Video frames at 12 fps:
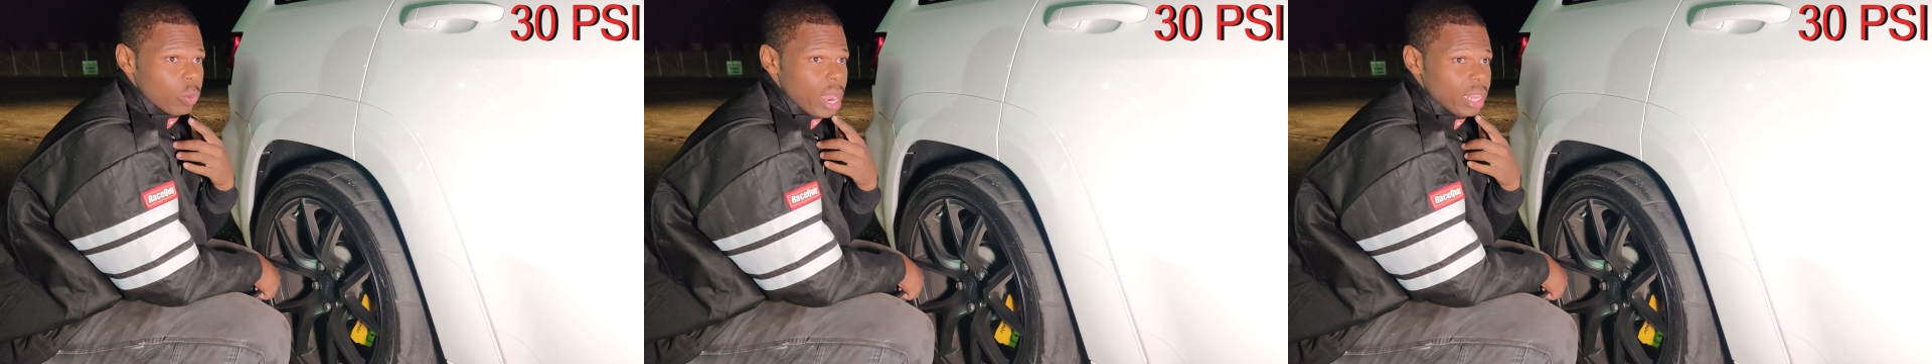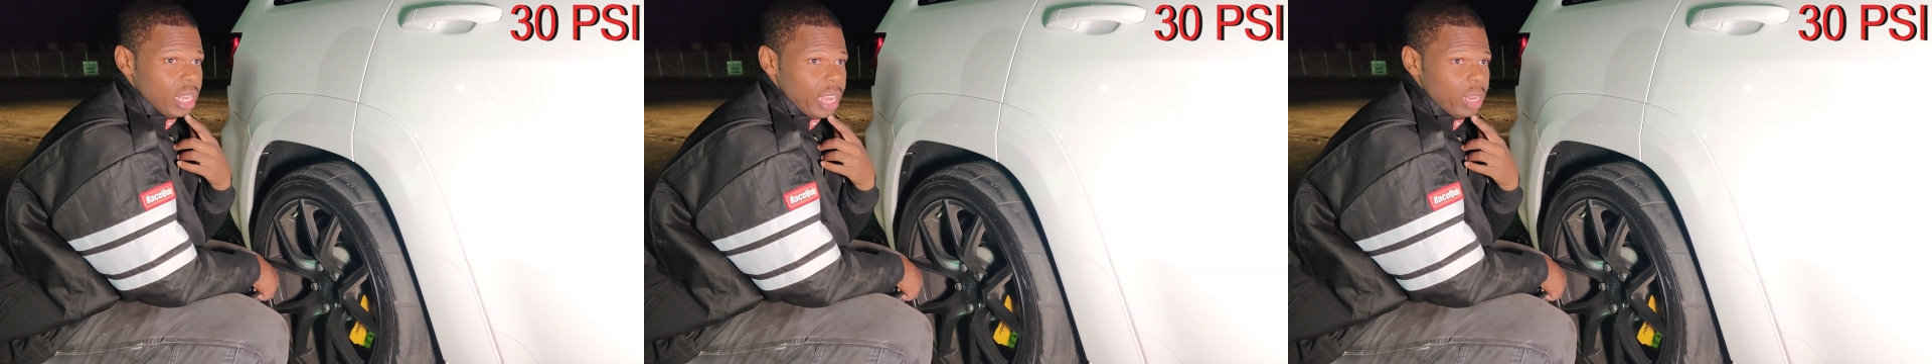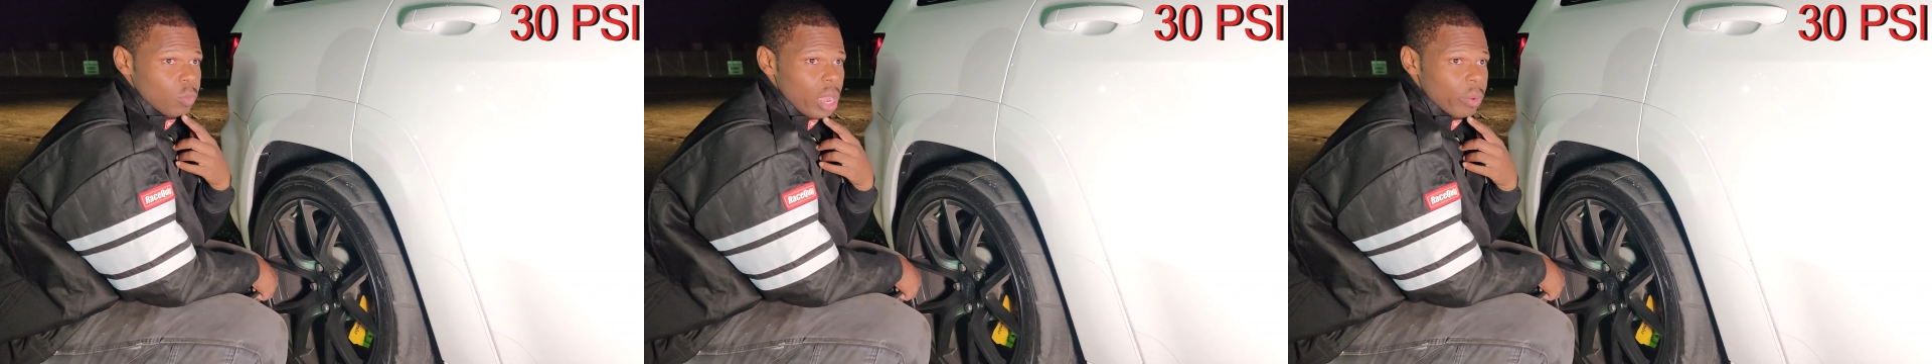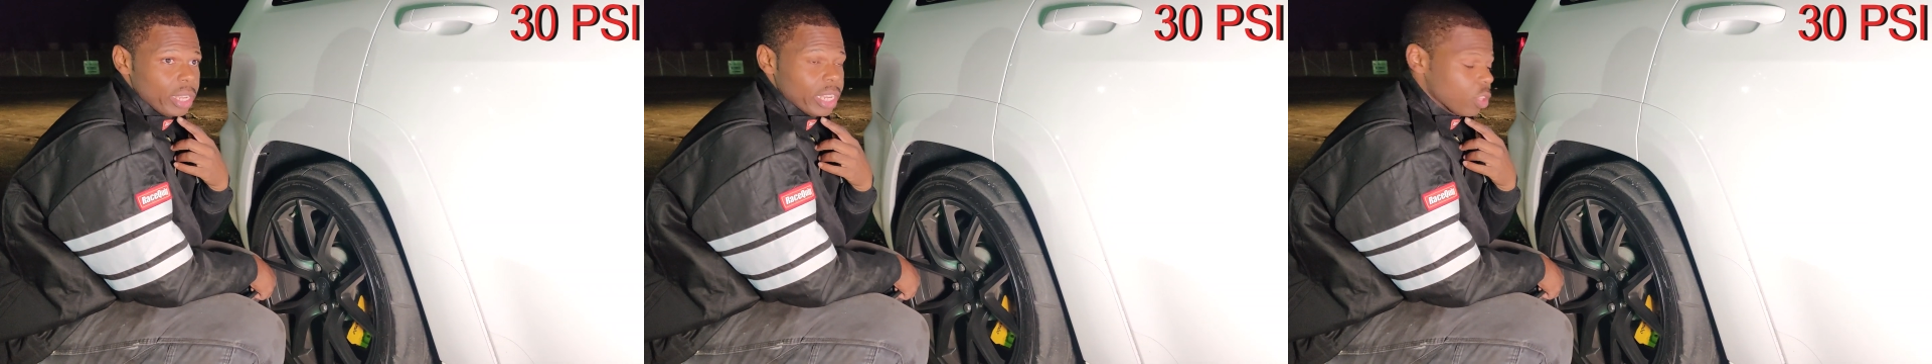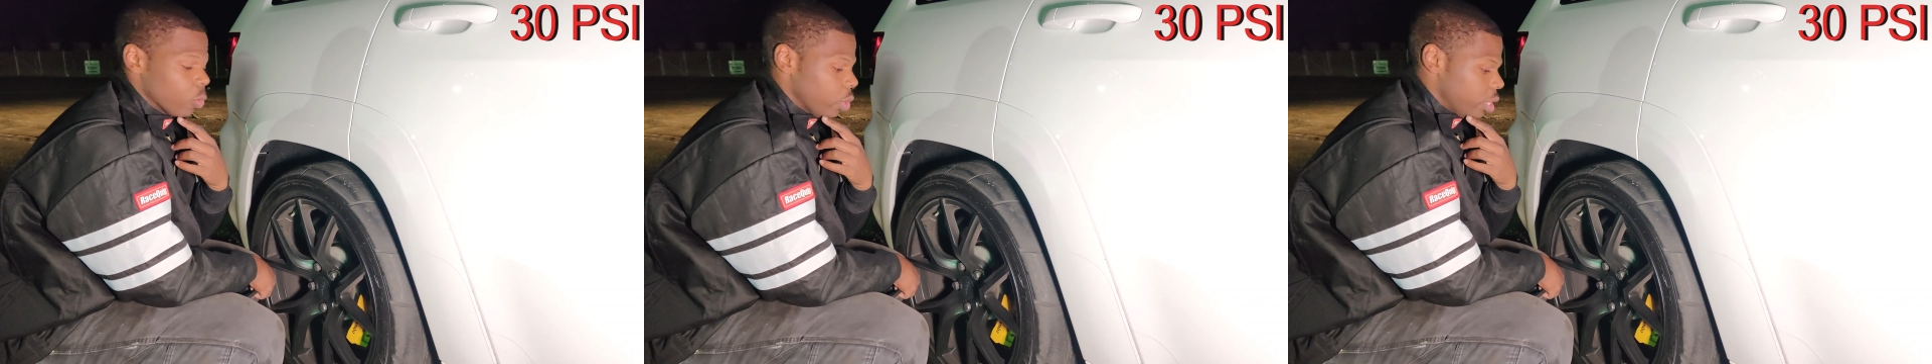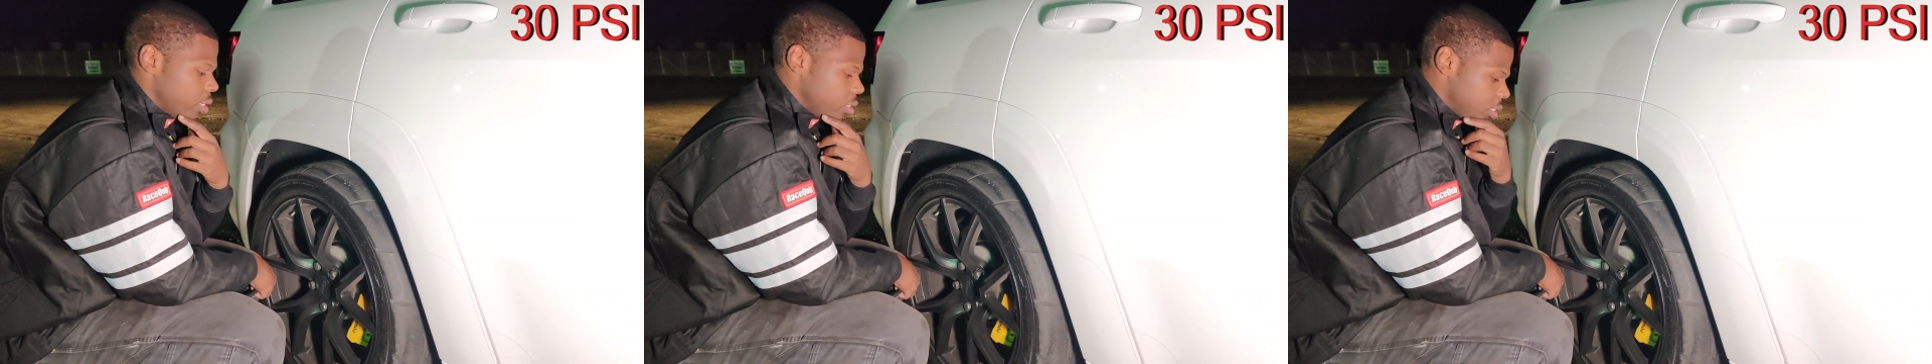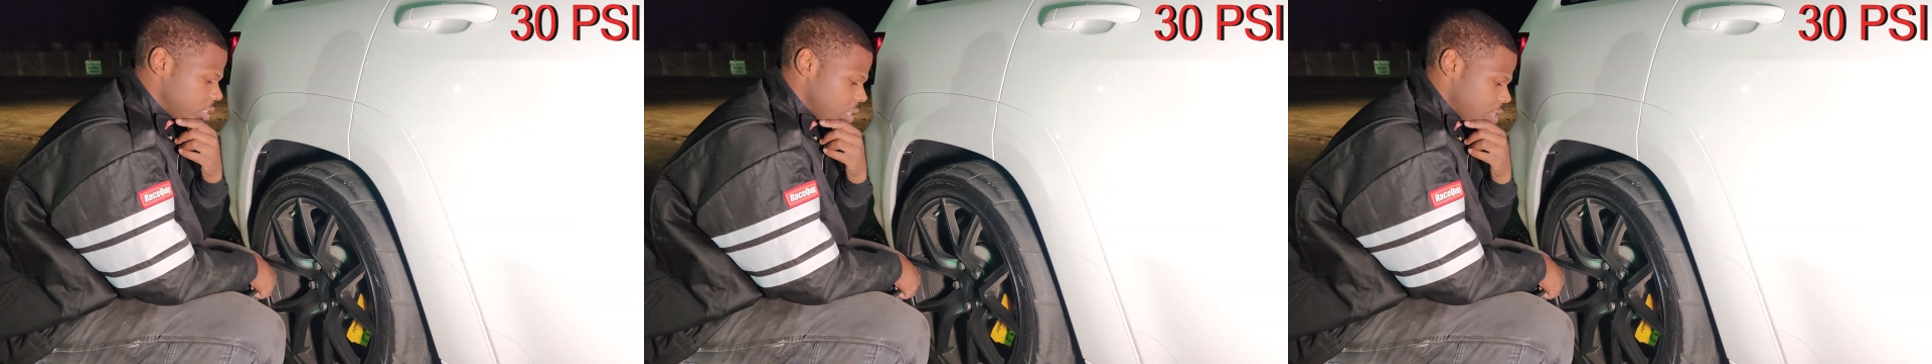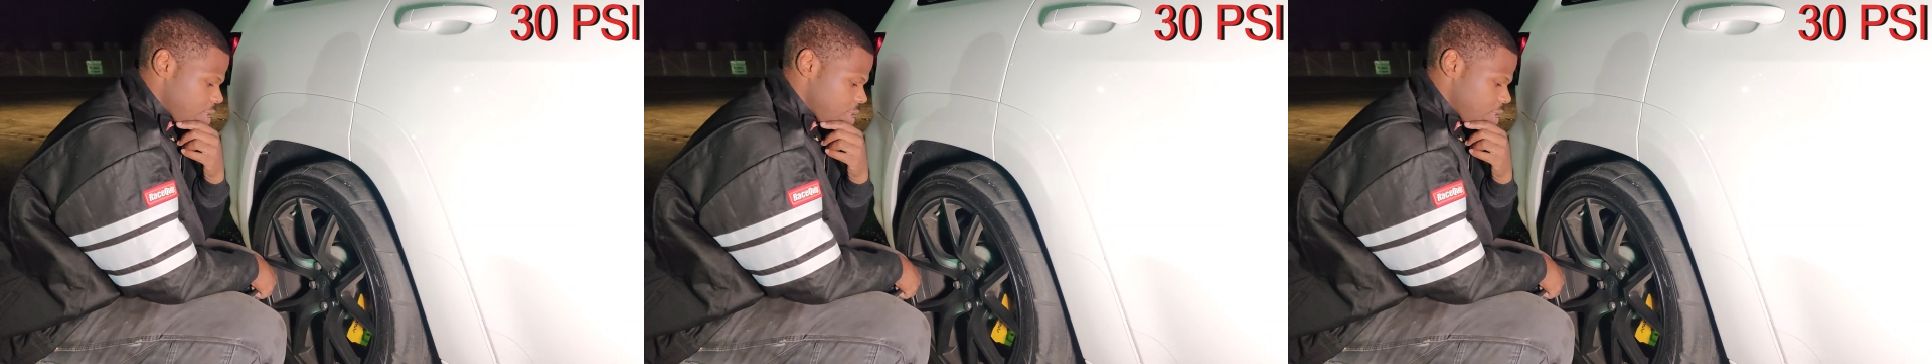right lane while we get the runs.